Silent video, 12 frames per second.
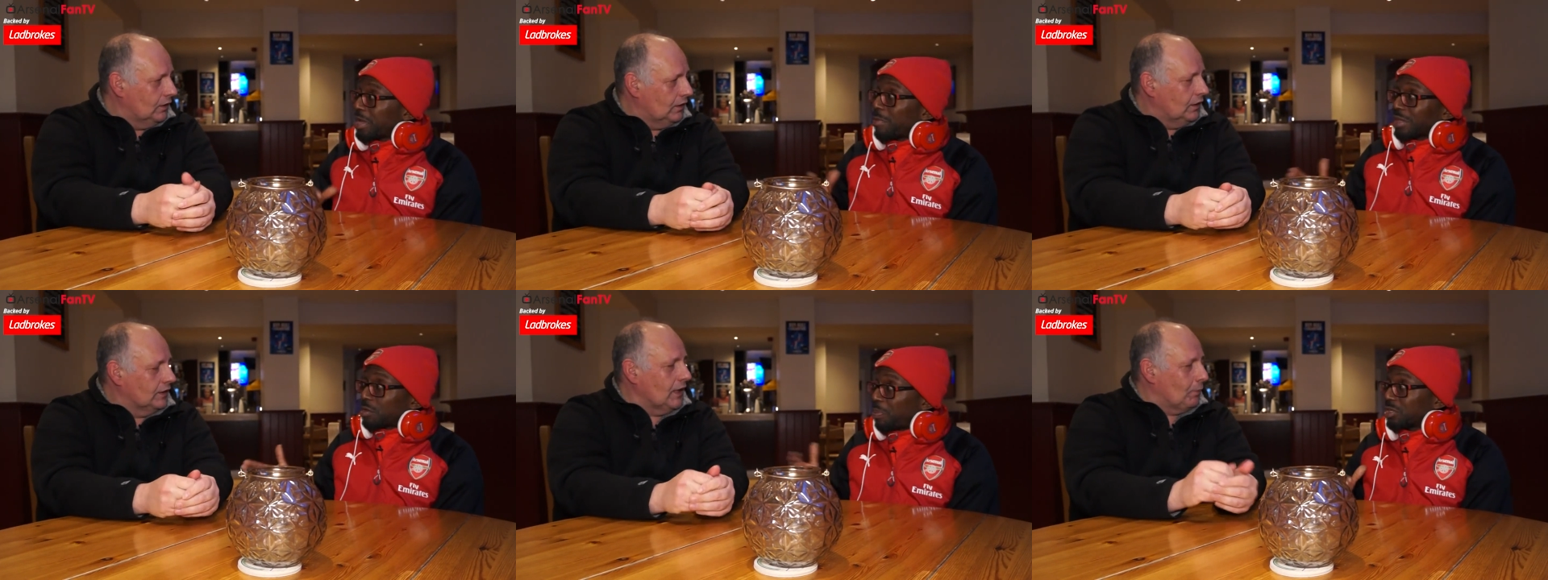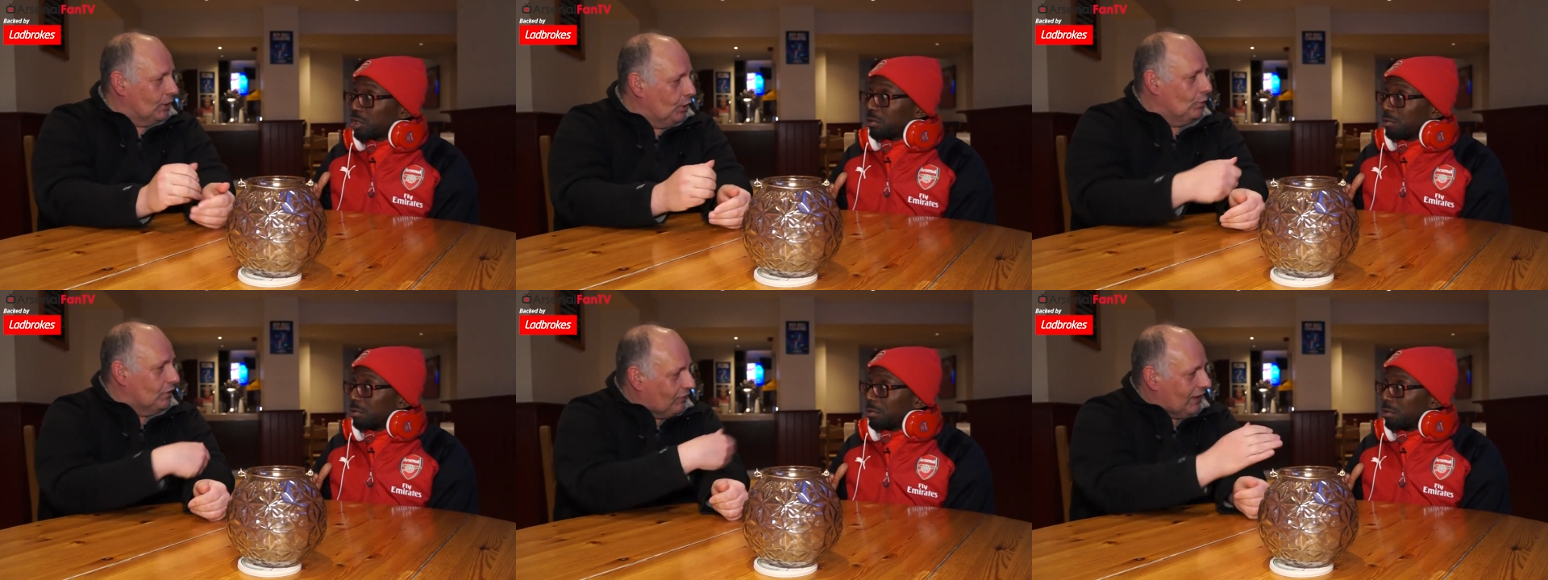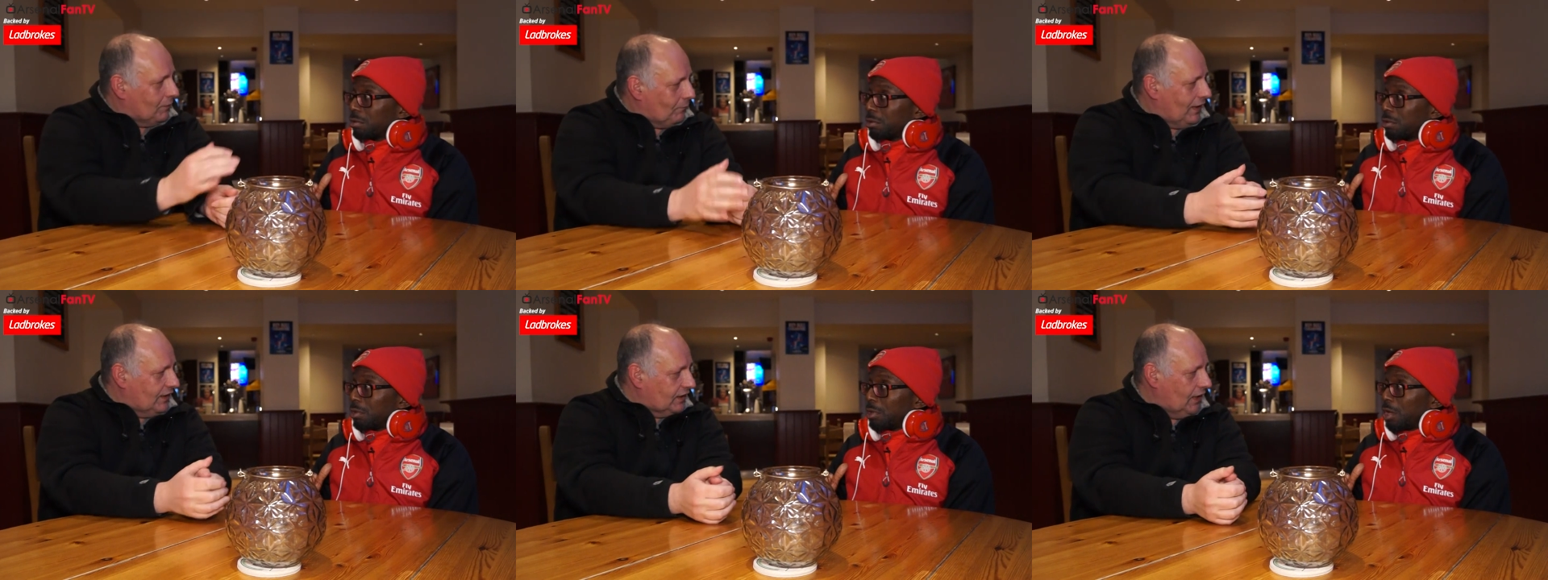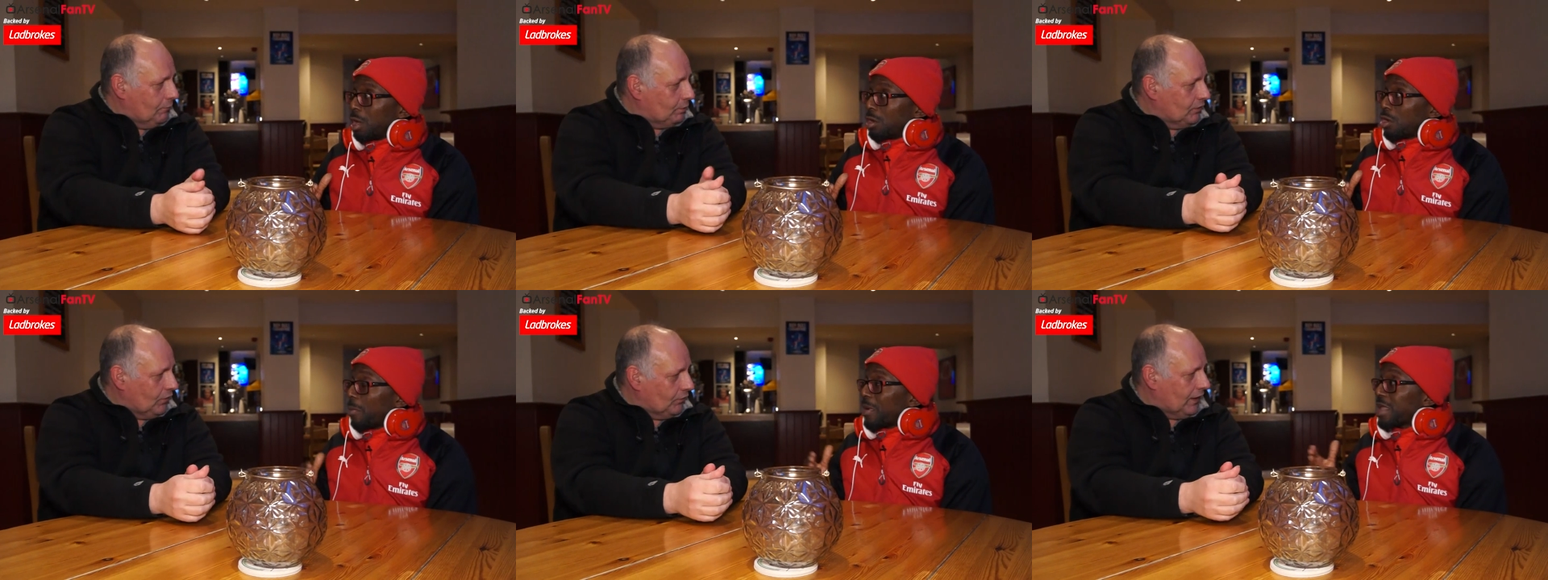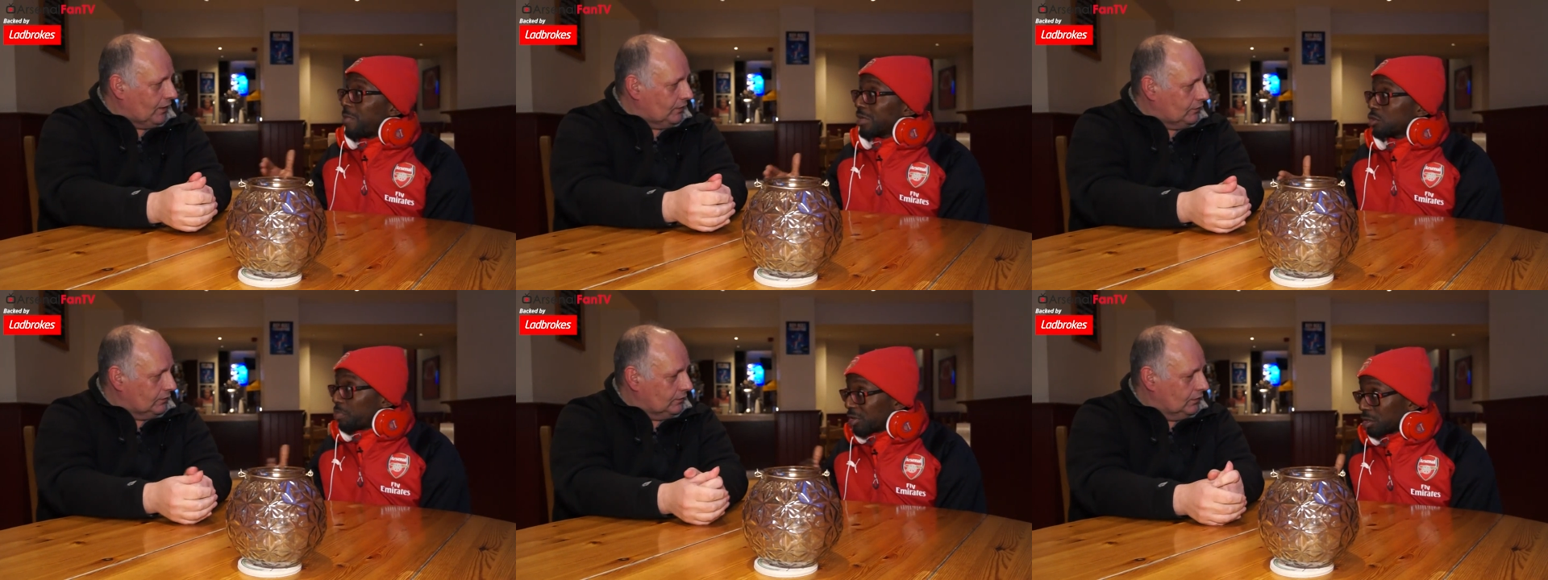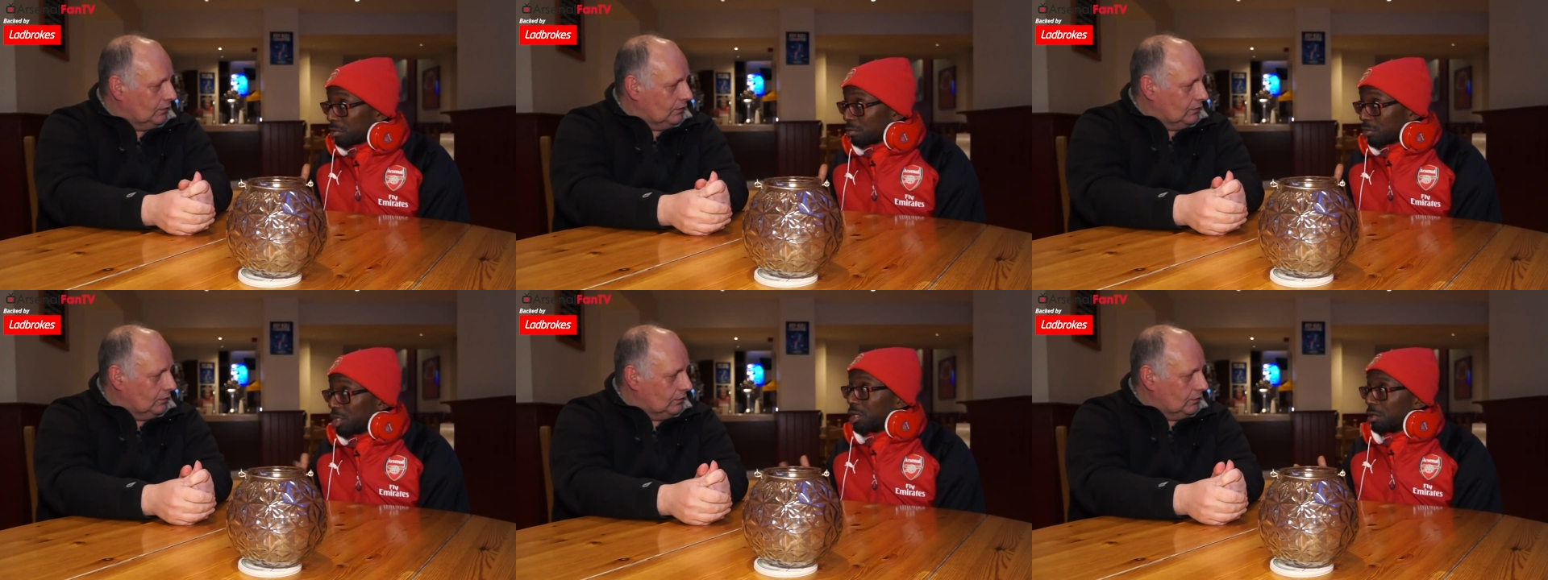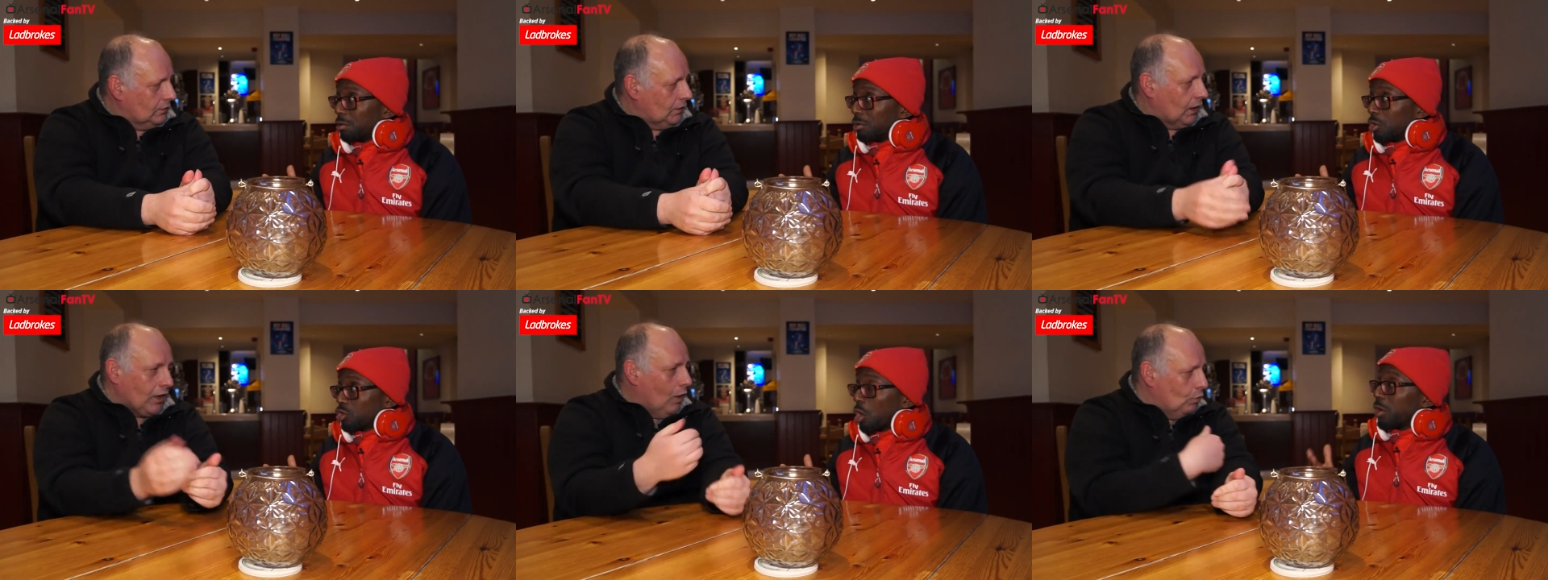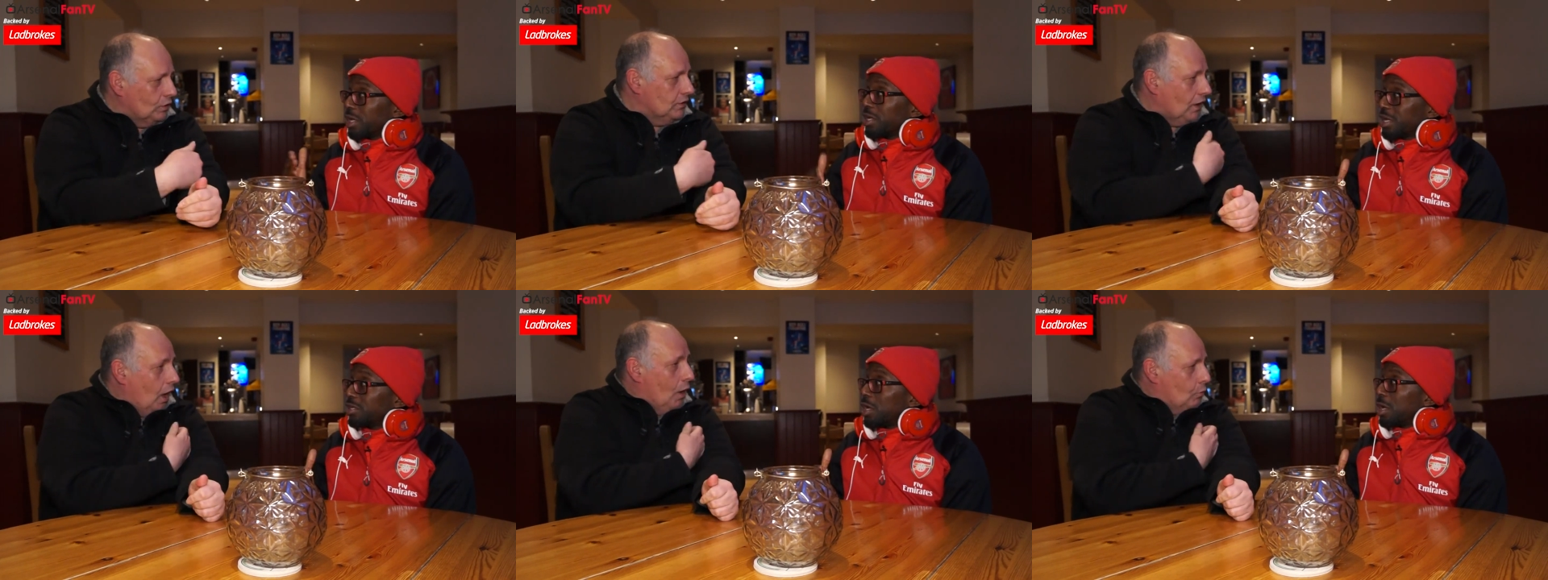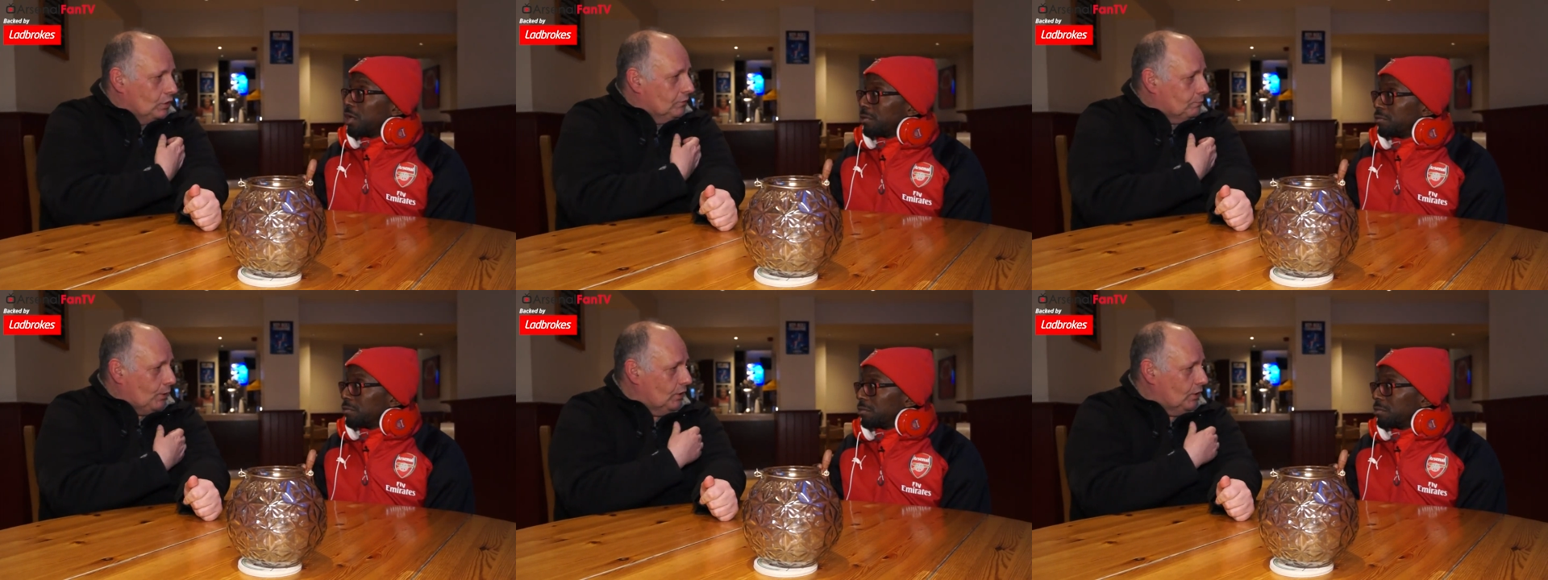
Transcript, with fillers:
Speaker 1: He went to yeah, prison. but you would have had him at the club. No, but he that. went to prison, didn't he? And so I wouldn't. He, I wouldn't